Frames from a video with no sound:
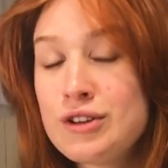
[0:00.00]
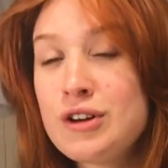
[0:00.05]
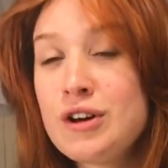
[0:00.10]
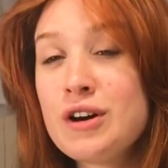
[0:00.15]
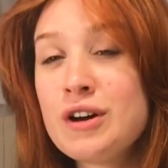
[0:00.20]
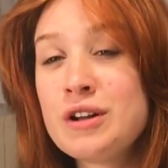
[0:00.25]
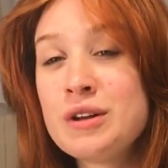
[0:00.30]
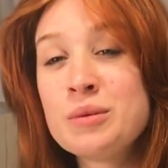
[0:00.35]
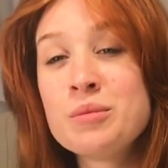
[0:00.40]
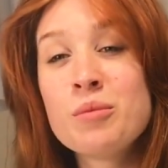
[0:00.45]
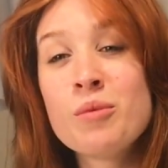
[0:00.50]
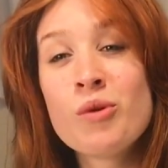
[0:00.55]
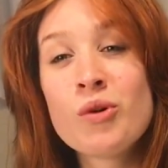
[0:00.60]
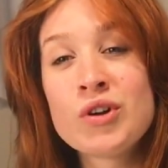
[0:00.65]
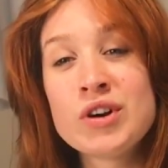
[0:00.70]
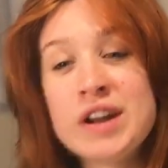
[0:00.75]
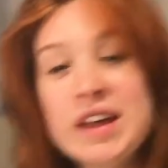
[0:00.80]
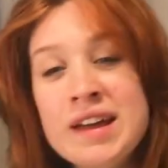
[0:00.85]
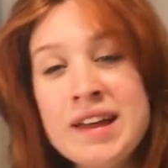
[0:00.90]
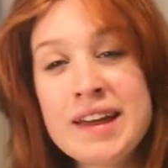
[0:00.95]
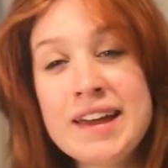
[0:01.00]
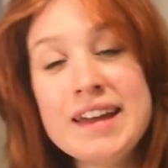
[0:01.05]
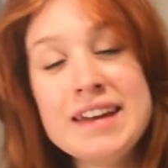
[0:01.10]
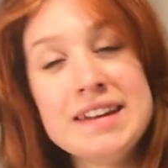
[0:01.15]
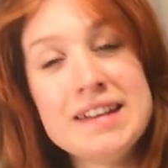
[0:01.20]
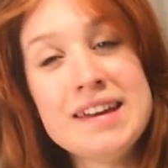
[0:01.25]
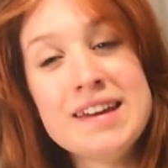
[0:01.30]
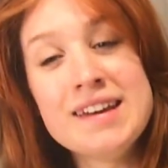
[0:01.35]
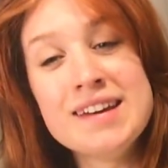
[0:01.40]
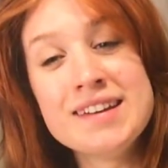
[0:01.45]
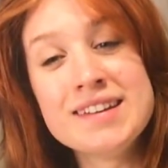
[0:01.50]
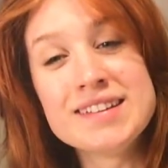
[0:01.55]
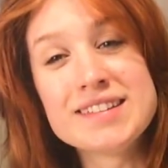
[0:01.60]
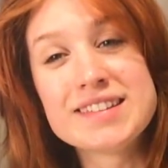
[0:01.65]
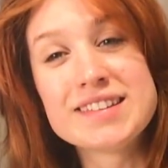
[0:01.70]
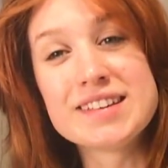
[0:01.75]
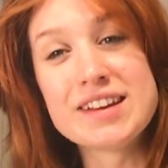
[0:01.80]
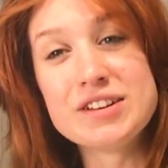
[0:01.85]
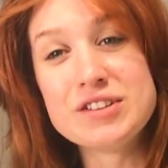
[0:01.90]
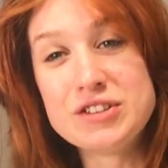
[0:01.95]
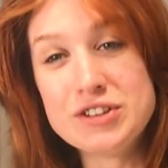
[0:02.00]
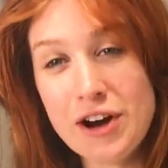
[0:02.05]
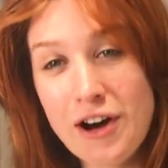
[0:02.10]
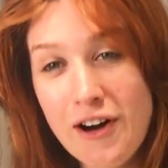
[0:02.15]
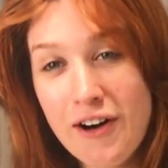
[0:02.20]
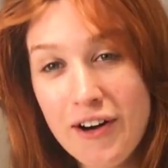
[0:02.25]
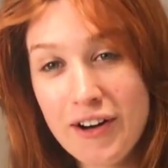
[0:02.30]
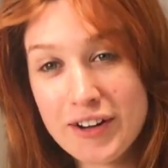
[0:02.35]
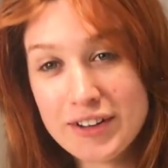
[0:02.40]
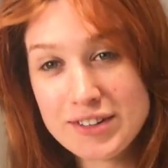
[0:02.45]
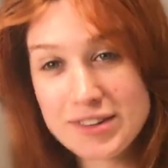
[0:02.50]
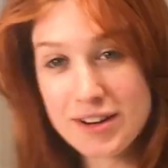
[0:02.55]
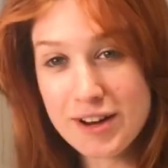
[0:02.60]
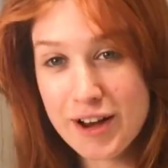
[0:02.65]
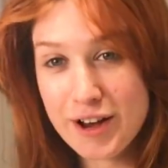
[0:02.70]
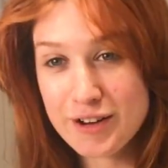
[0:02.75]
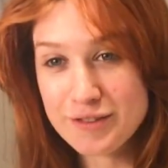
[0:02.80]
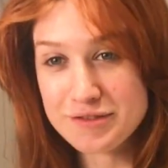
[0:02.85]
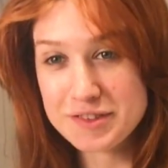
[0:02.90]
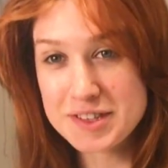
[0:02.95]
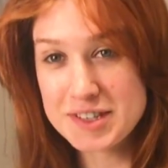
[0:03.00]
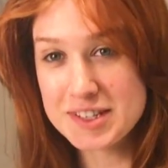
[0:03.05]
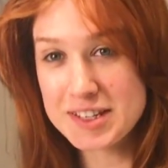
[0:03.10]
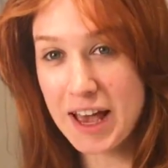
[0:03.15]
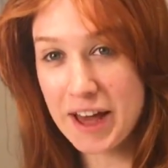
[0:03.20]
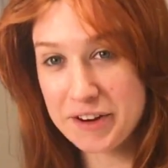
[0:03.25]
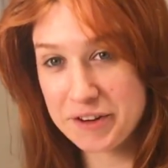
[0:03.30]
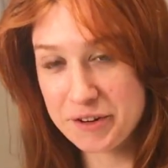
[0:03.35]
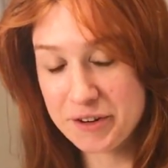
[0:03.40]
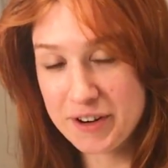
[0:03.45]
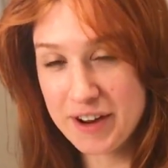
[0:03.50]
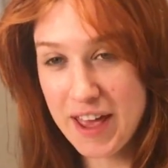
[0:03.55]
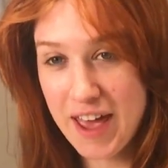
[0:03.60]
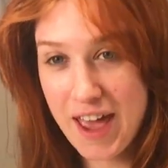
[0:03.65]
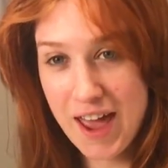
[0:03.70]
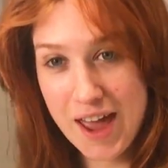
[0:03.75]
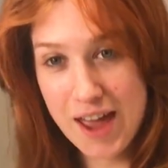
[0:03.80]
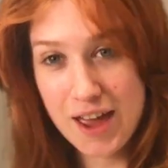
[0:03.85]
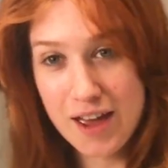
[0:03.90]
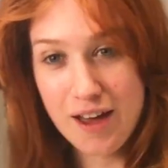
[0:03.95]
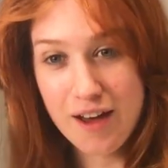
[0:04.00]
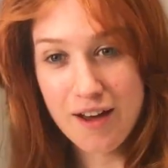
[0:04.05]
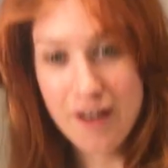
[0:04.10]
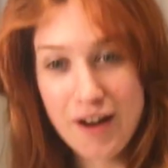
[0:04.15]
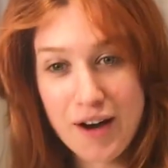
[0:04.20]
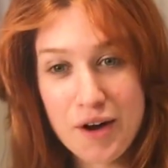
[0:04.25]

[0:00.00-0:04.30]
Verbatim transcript: Good morning. It is dawn of Saturday